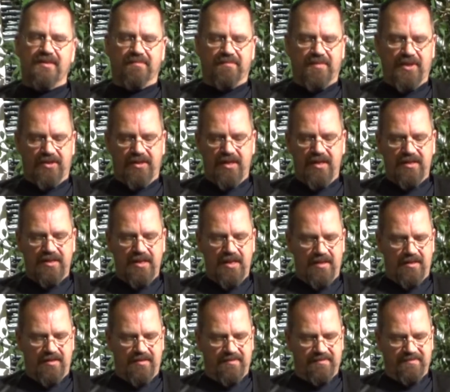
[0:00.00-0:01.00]
But they
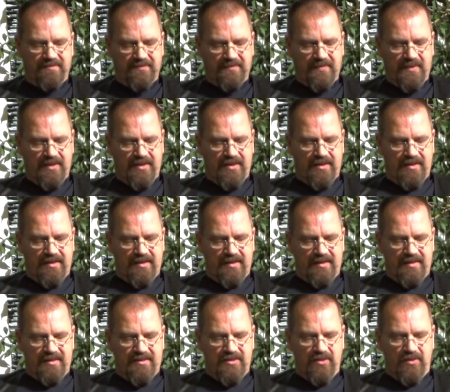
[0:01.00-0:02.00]
did.
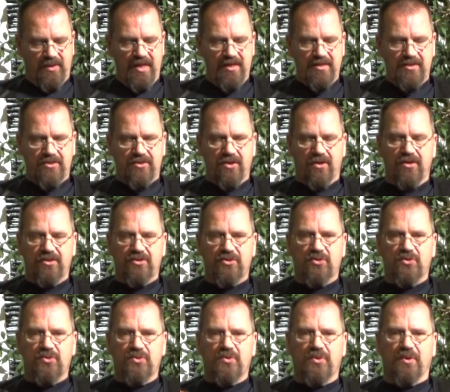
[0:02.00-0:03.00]
So they started
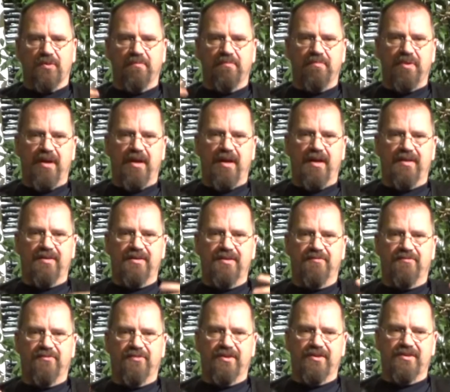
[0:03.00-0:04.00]
to compare
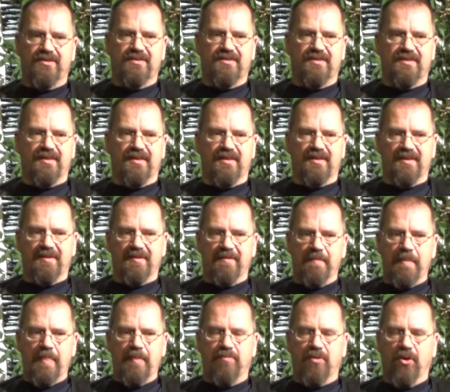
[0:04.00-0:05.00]
different
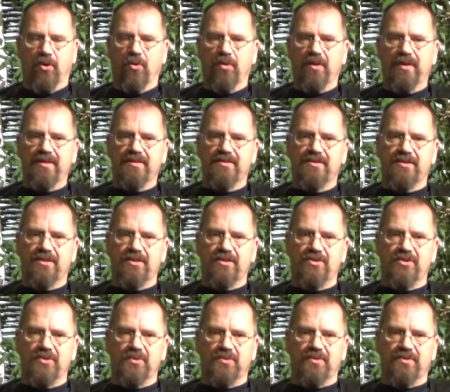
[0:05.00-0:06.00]
poll
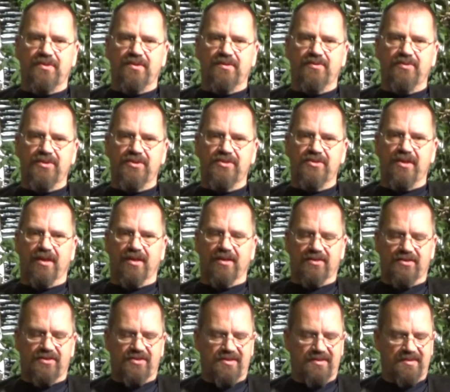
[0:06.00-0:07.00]
institute
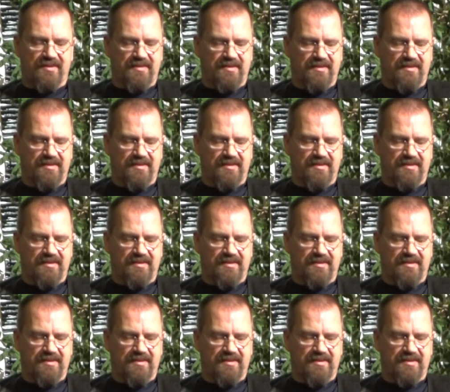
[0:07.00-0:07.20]
results.